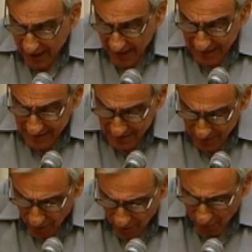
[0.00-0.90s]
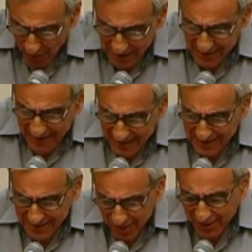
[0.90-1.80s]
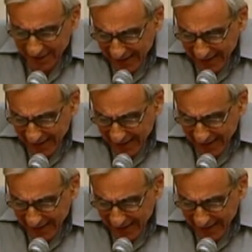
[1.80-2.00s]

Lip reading: case, or what is necessary to